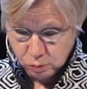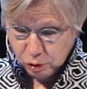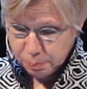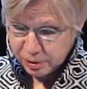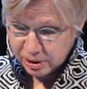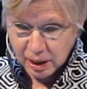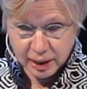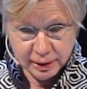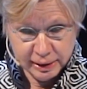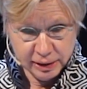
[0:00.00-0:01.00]
Whoops,
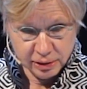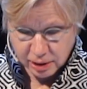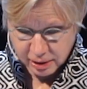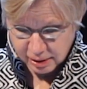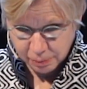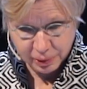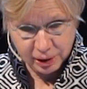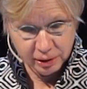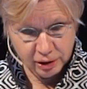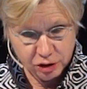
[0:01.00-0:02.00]
I leaned on
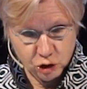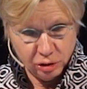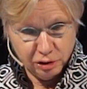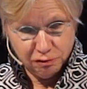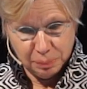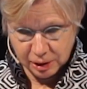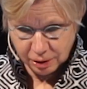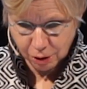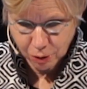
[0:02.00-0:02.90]
something that I shouldn't have been.